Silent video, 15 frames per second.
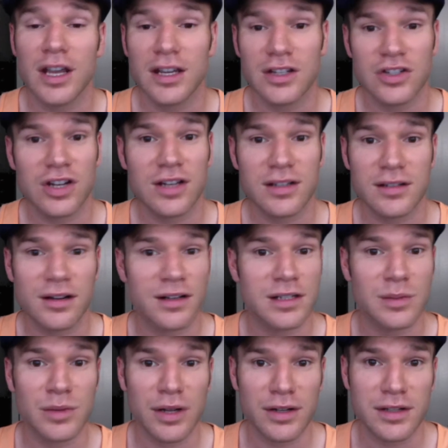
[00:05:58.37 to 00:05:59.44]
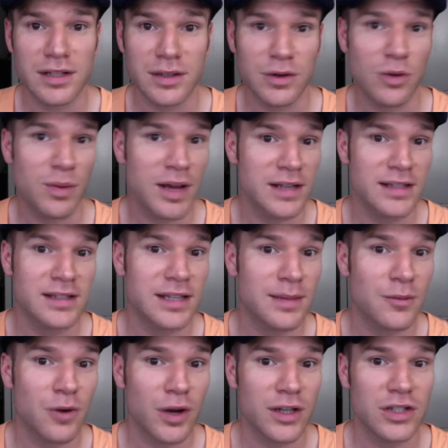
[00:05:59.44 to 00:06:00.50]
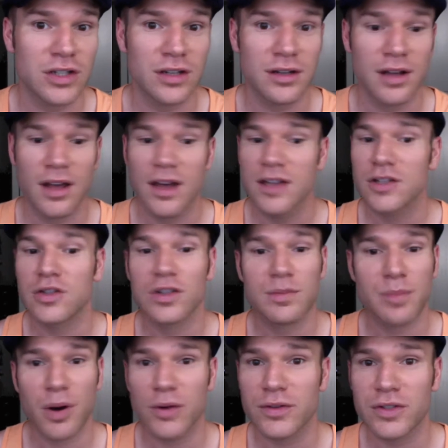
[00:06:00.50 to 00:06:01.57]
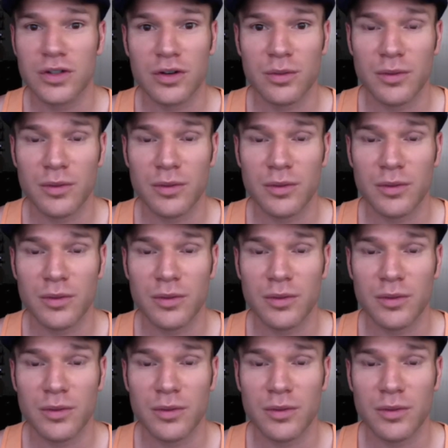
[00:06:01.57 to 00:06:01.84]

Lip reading: Chances are someone else in the group has the same question. So just post your